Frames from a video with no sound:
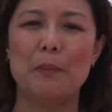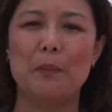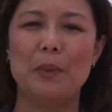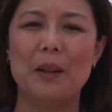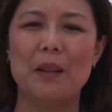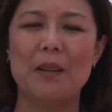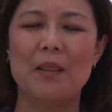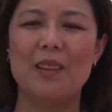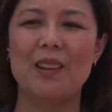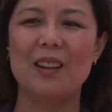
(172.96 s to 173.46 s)

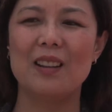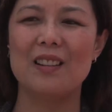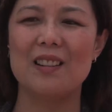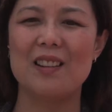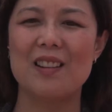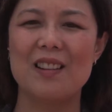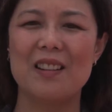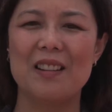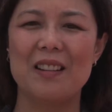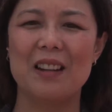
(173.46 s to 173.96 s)
But
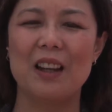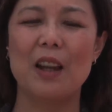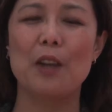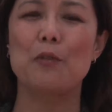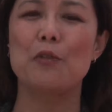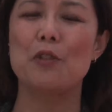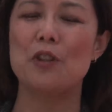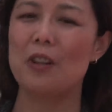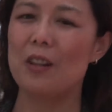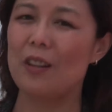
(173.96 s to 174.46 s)
things
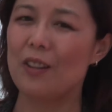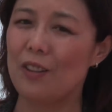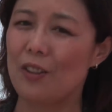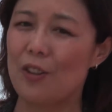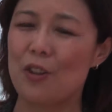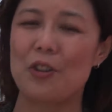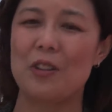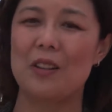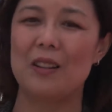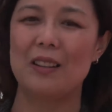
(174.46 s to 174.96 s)
have
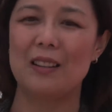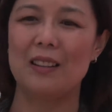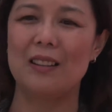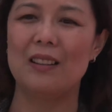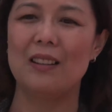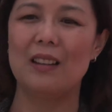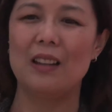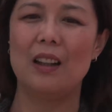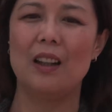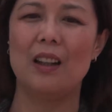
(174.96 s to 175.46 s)
changed
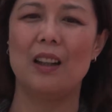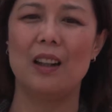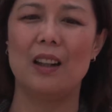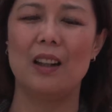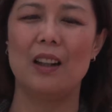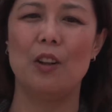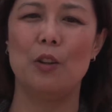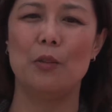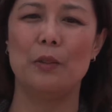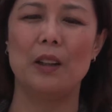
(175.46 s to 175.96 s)

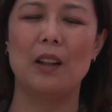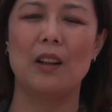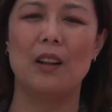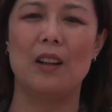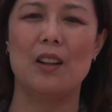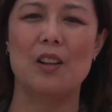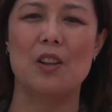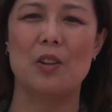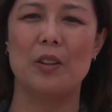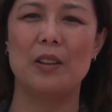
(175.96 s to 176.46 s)
over the
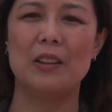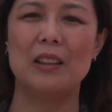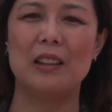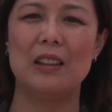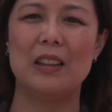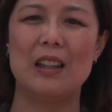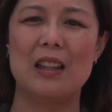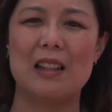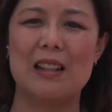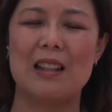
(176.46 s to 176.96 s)
last 20
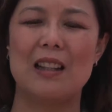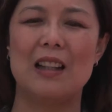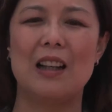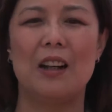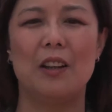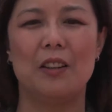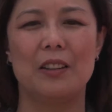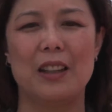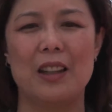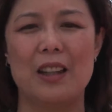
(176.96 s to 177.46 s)
years.
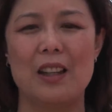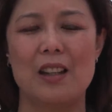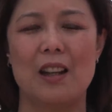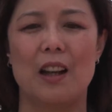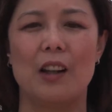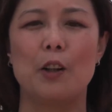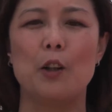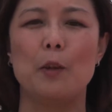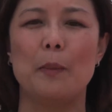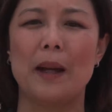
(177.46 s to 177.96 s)
Nowadays,
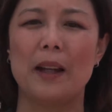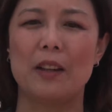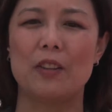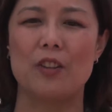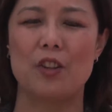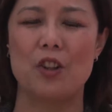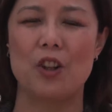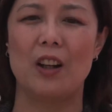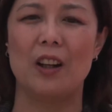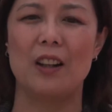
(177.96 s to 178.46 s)
I go back
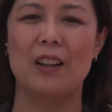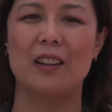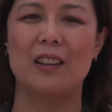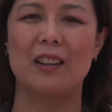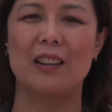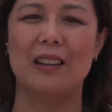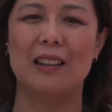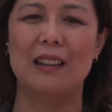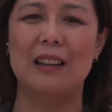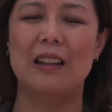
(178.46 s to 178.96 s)
to
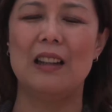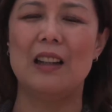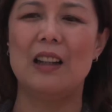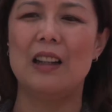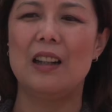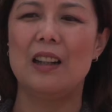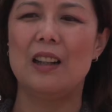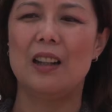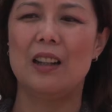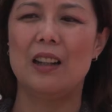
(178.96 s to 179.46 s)
China.
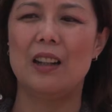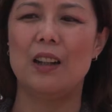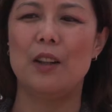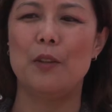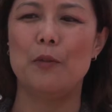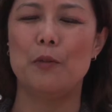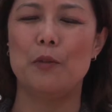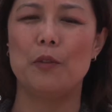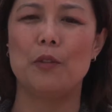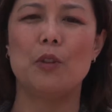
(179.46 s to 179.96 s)

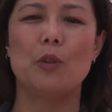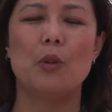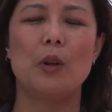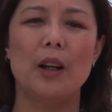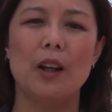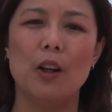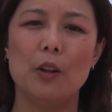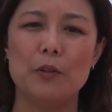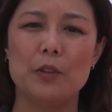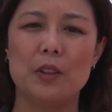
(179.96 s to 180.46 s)

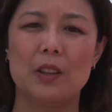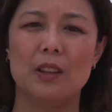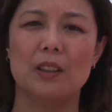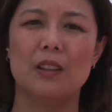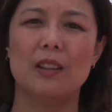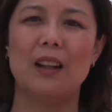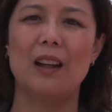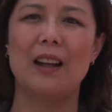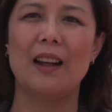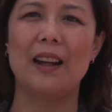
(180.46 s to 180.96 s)
Quite
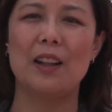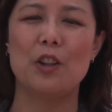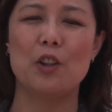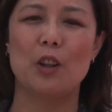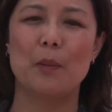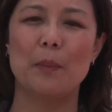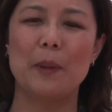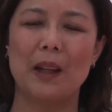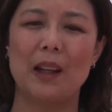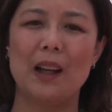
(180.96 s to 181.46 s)
often, I
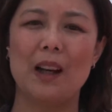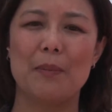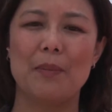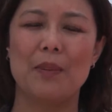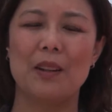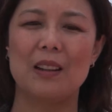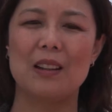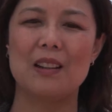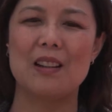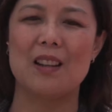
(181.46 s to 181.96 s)
actually pick up
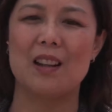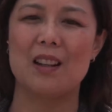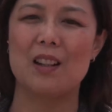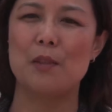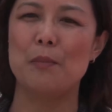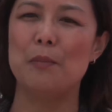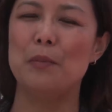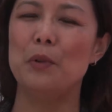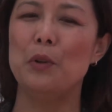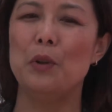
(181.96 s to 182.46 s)
things
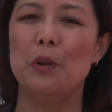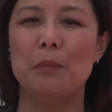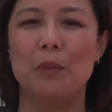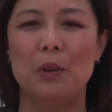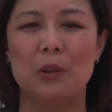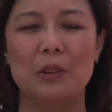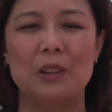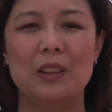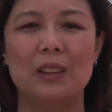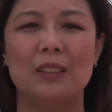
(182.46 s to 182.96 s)
that are more
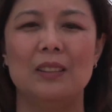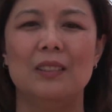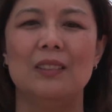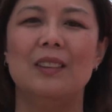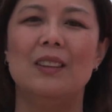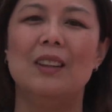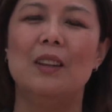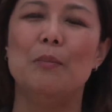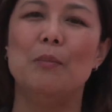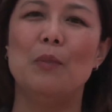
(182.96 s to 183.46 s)
modern,
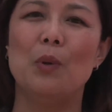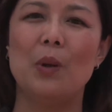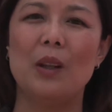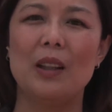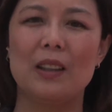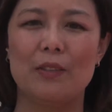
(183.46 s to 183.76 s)
more